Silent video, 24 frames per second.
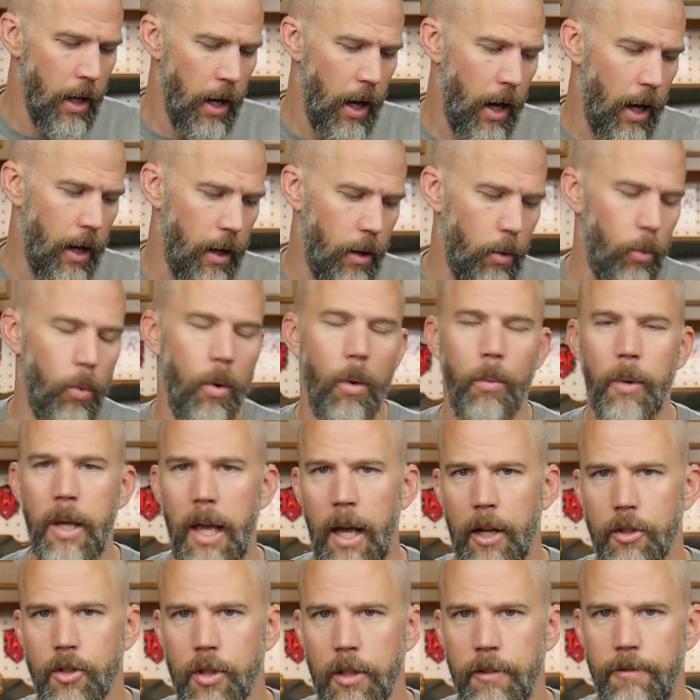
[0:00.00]
Uh, what we
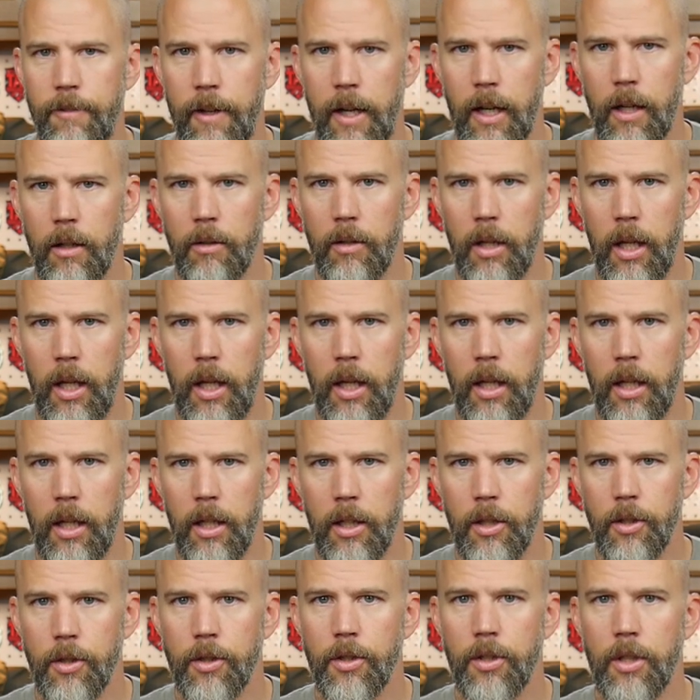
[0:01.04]
actually found
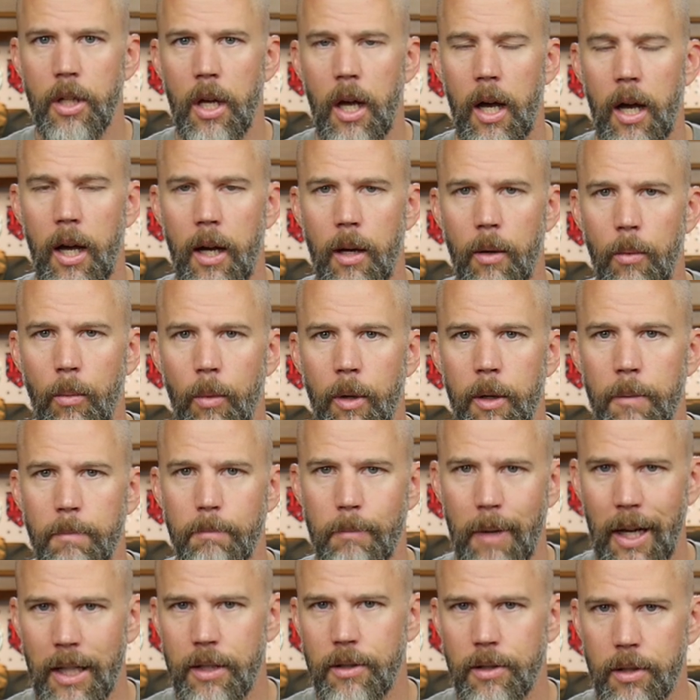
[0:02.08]
is uh, with
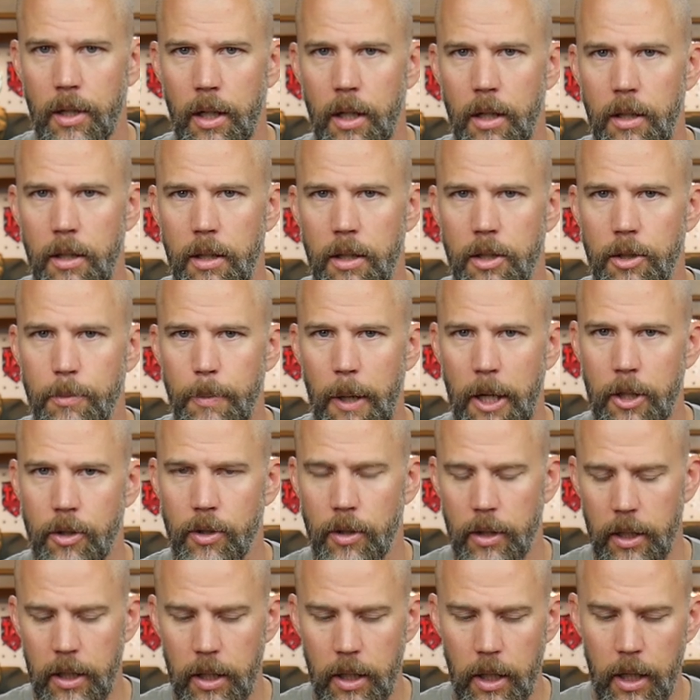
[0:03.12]
my son
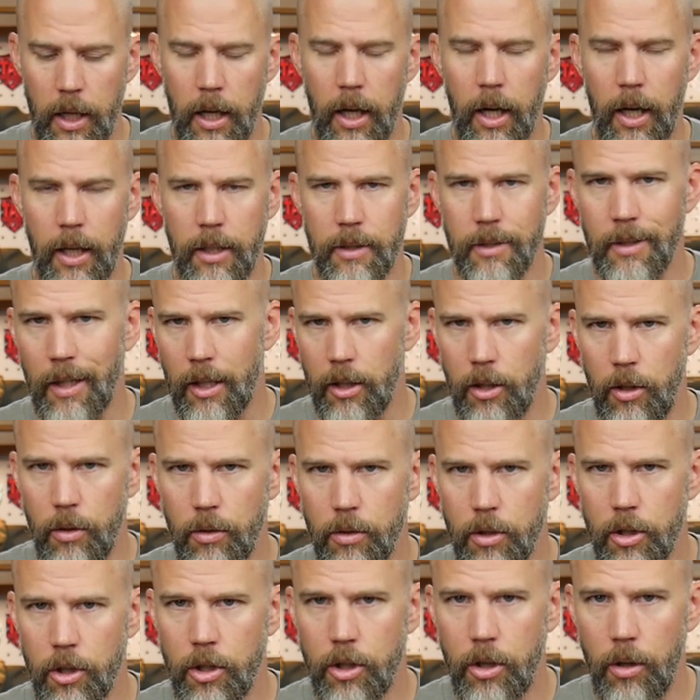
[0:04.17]
especially, uh, he's not
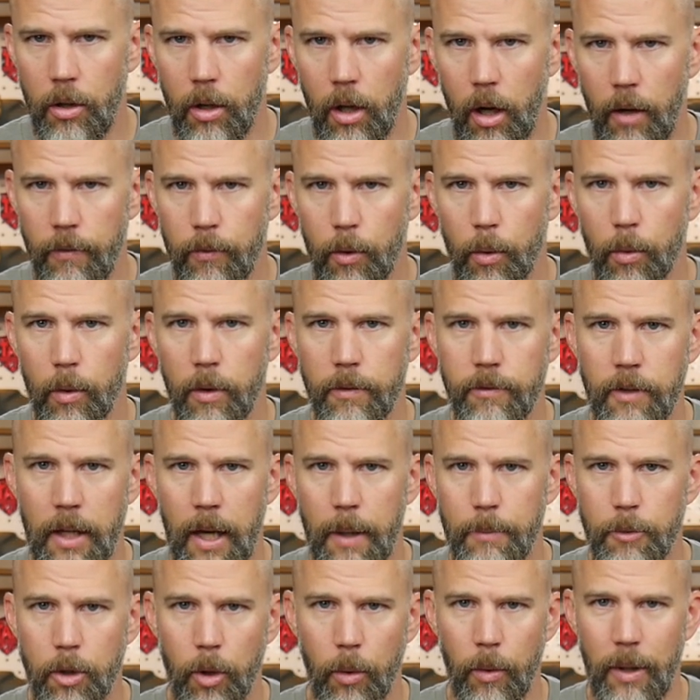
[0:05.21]
used to shooting off a
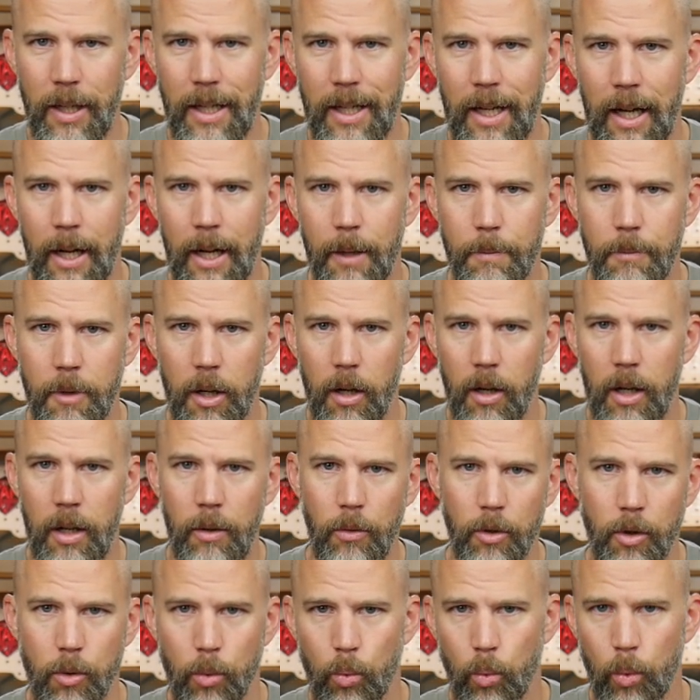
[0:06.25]
rooftop. So when he got up there, he
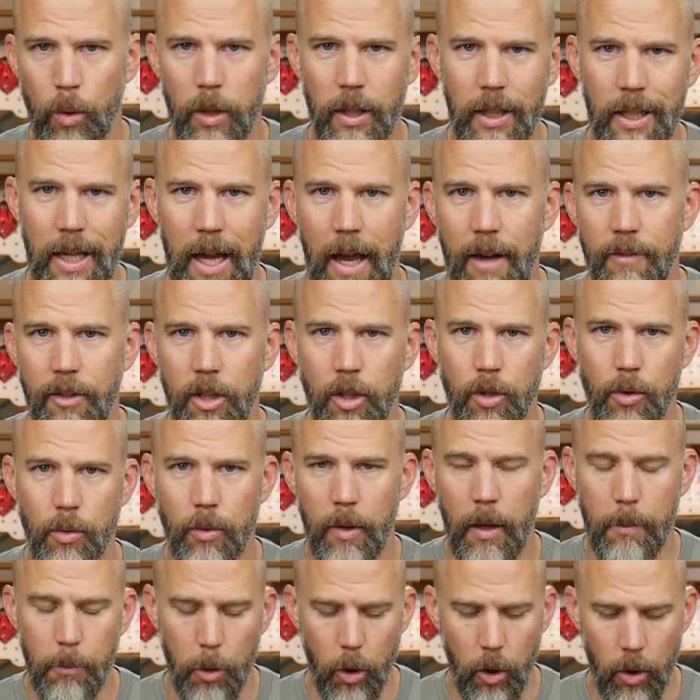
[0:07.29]
was really having
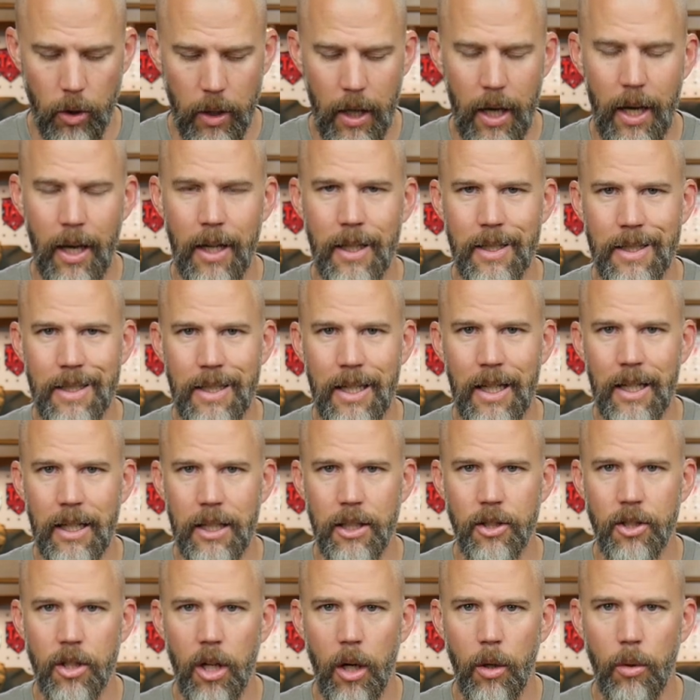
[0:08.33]
trouble uh, digging
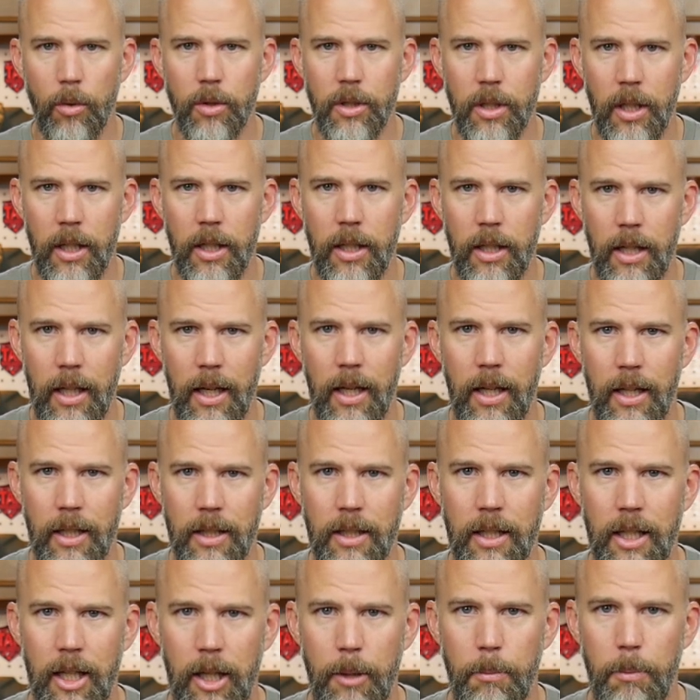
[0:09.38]
his toes in
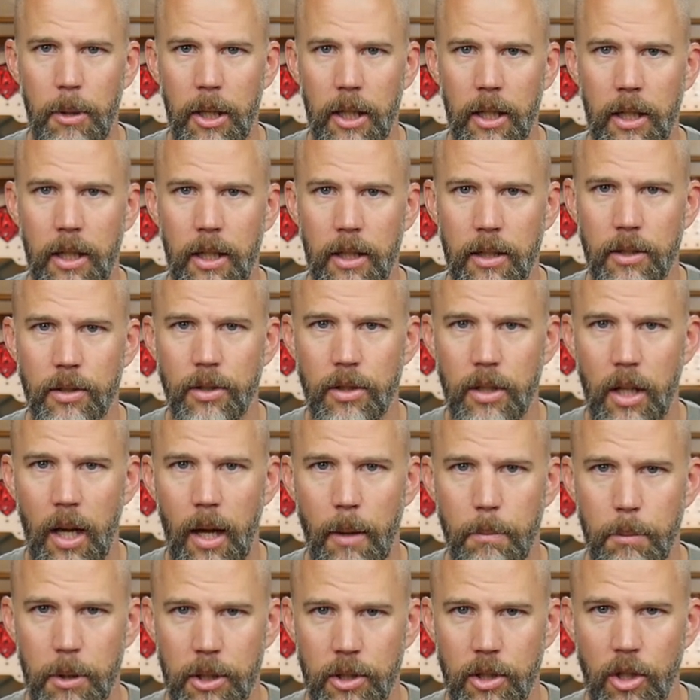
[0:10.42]
and keeping his uh,
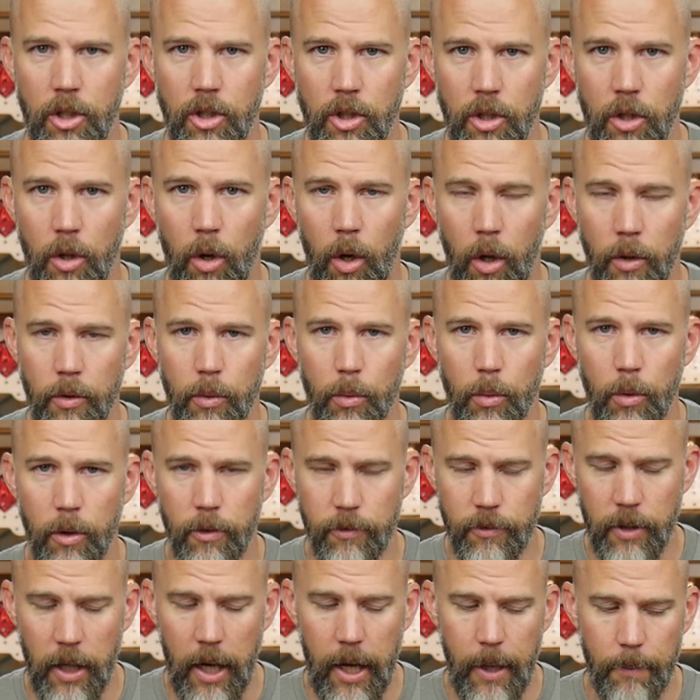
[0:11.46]
position on the
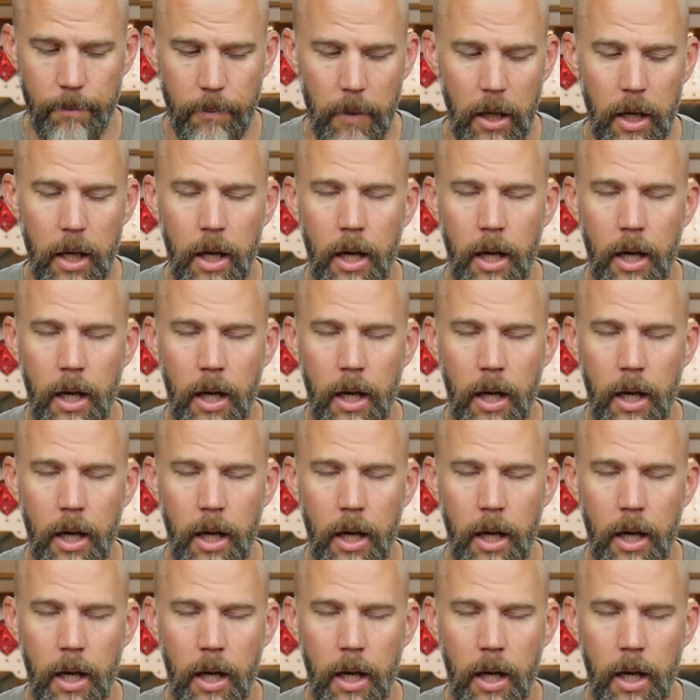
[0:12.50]
rooftop.